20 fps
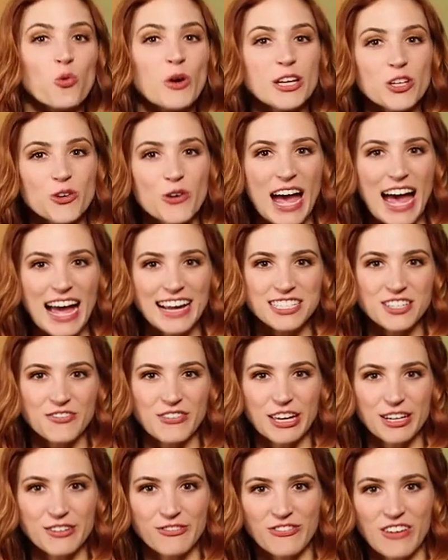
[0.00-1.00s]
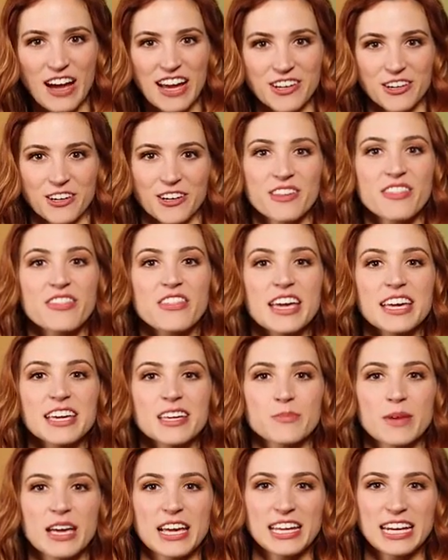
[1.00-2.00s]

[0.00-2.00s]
When you activate a fighter, they can